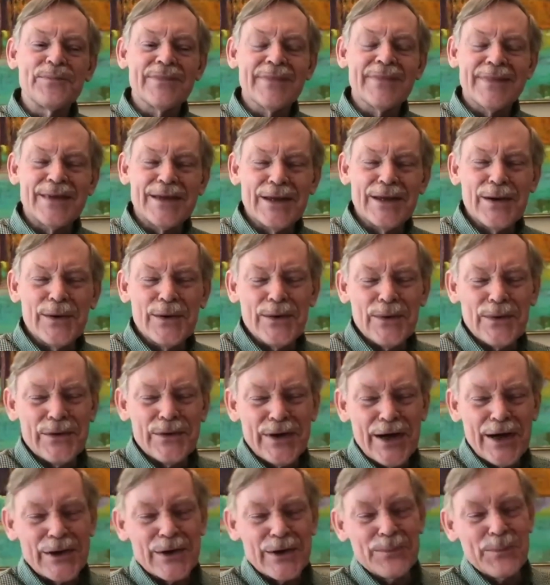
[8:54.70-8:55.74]
The
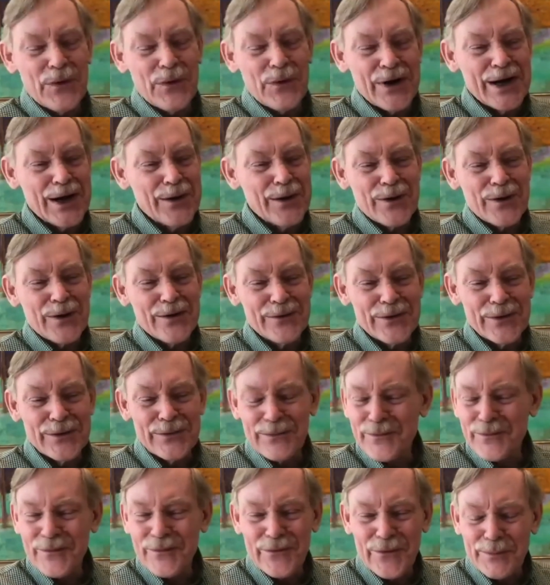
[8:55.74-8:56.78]
other point, however,
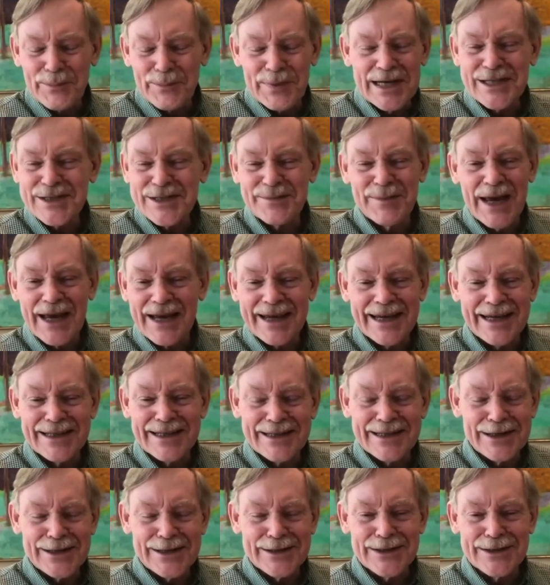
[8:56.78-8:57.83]
for peacemaking
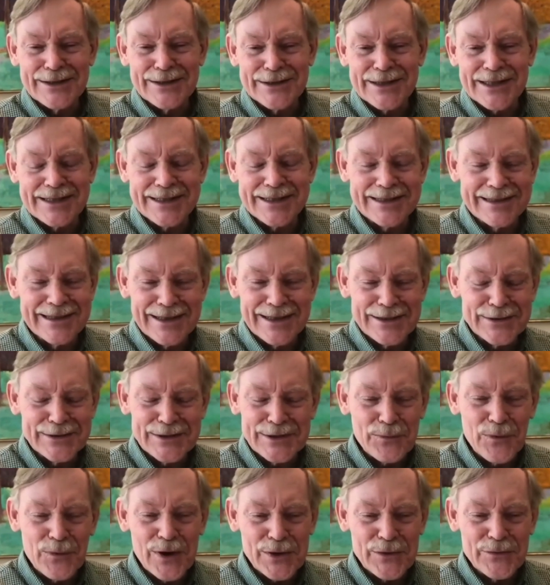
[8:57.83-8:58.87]
that is
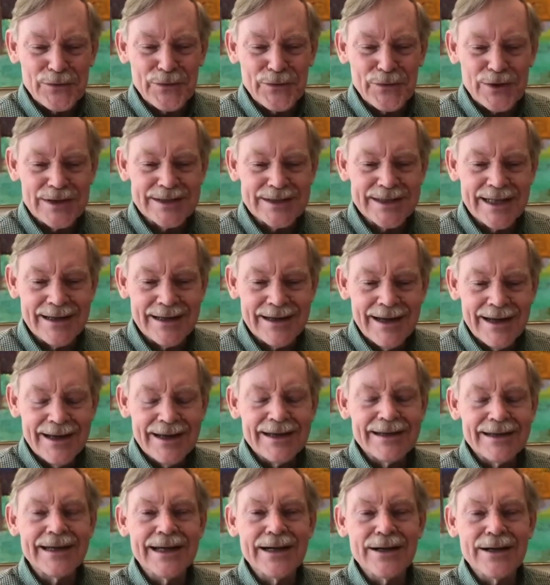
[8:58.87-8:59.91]
wonderful is that
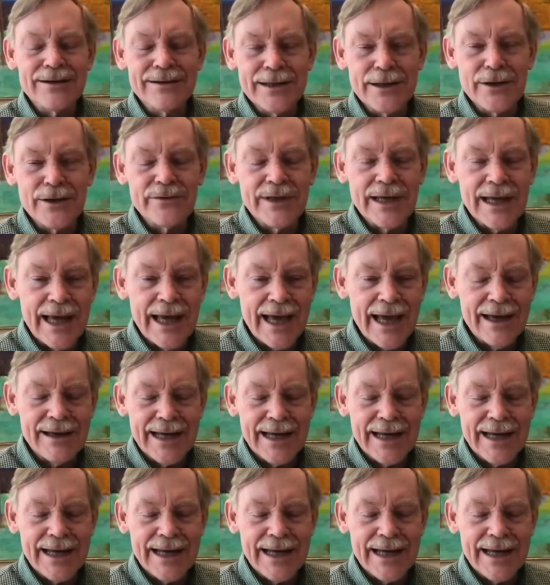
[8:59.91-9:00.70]
near the end,